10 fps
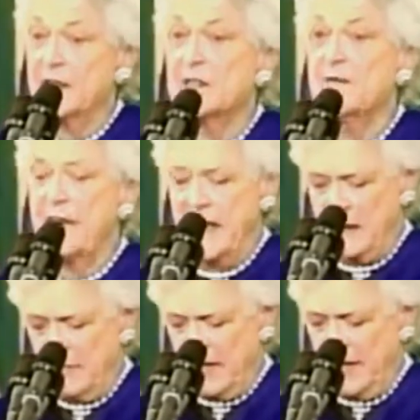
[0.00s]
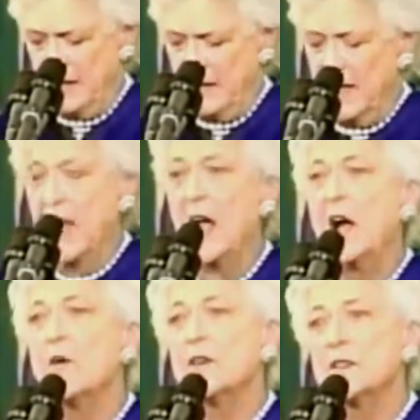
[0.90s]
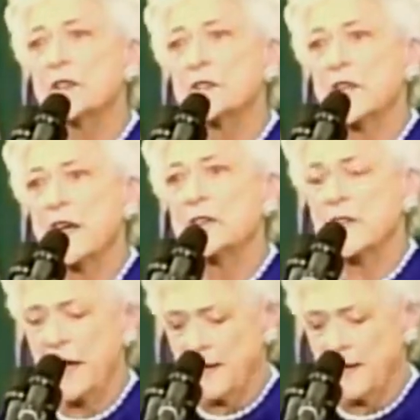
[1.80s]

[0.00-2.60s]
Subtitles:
as a family, our success